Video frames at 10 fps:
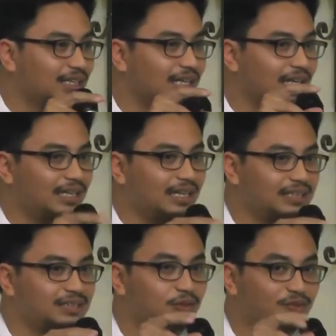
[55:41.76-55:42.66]
in
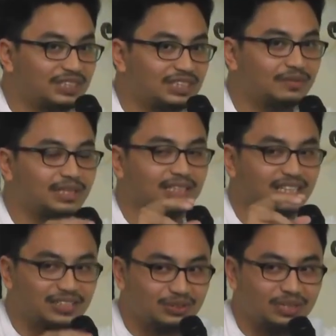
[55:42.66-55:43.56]
his Sufism as
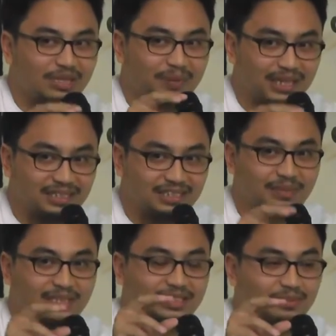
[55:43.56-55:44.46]
understood and practiced
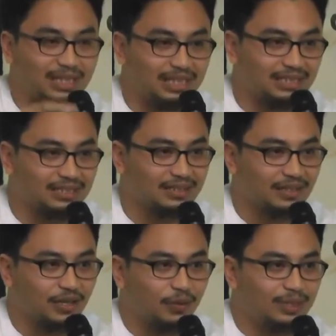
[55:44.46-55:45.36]
amongst the Malays,
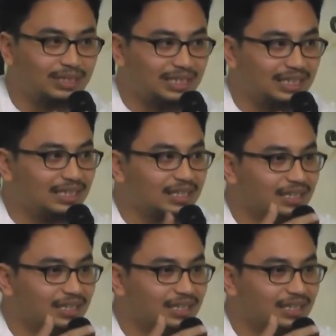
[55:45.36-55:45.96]
which he did